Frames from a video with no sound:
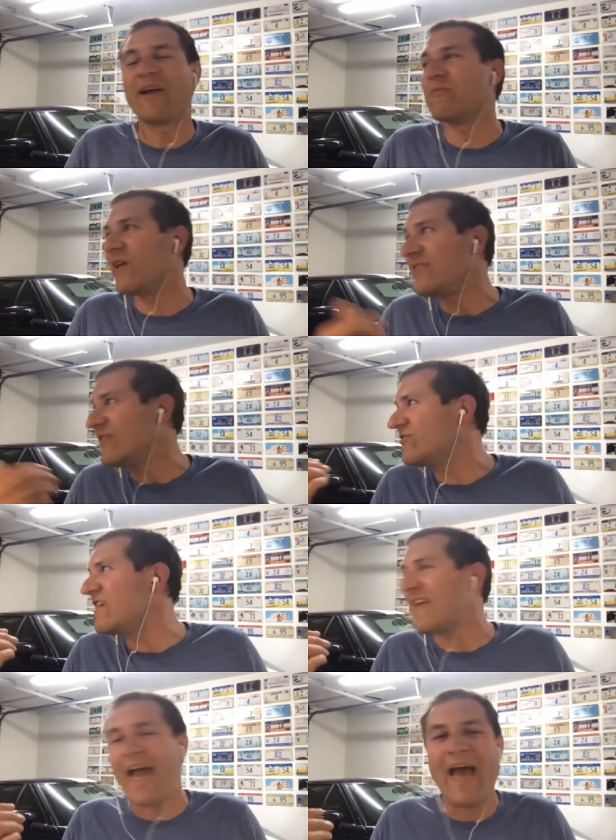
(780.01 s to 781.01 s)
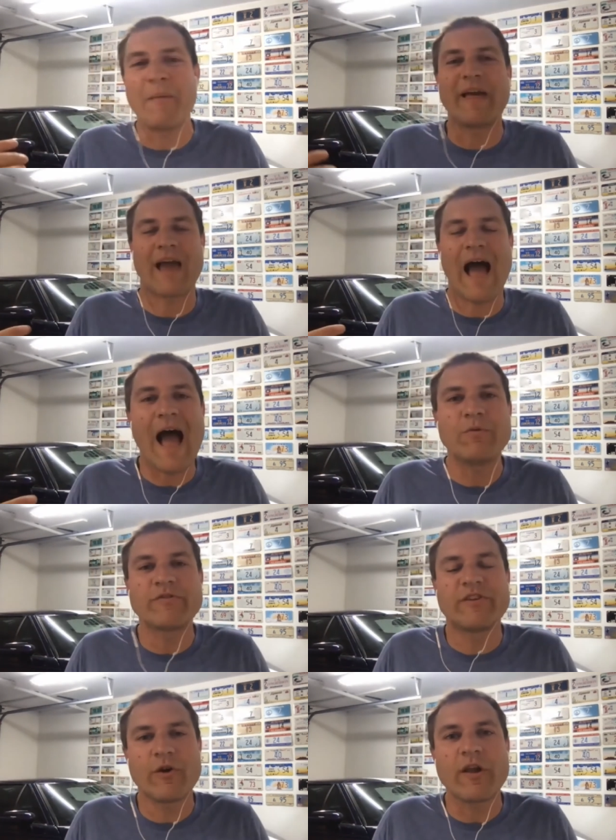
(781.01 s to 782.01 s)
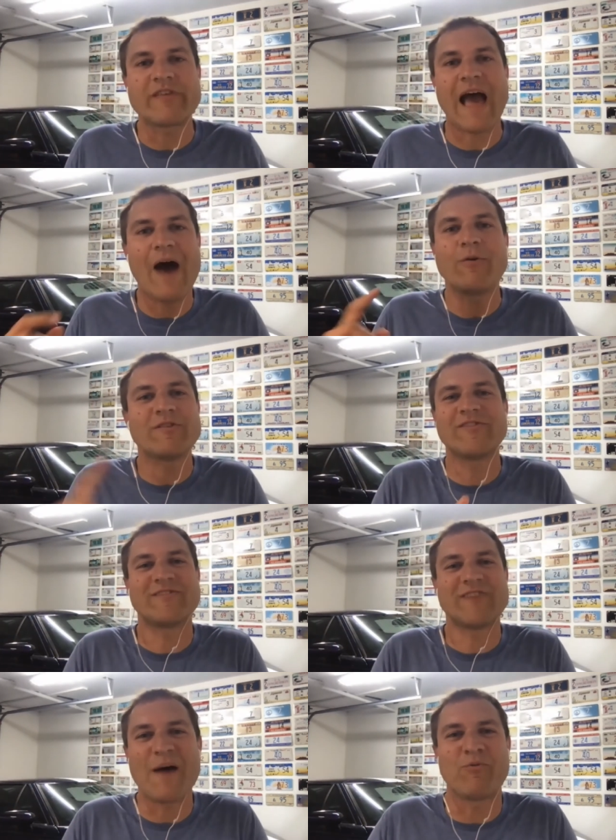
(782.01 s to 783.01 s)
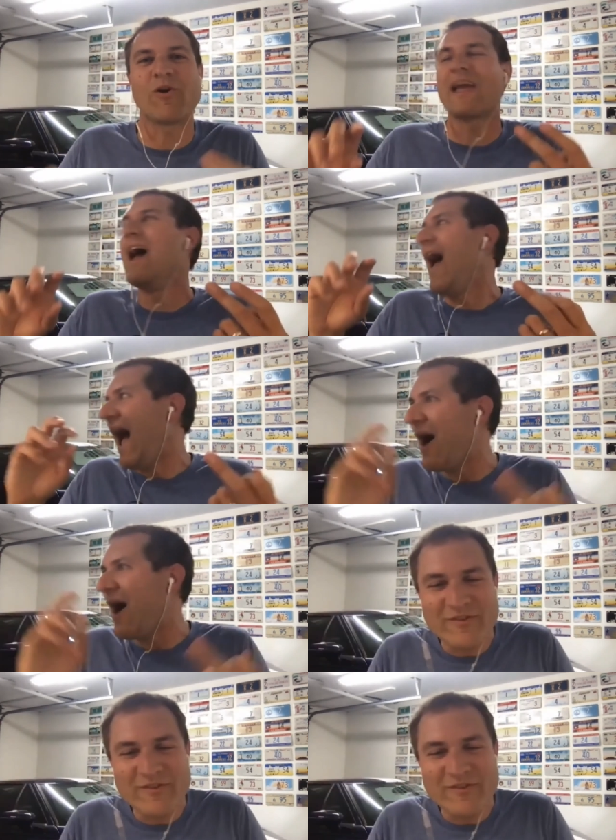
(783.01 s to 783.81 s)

Like like the G Cab. Like I was curious, how does the top work? How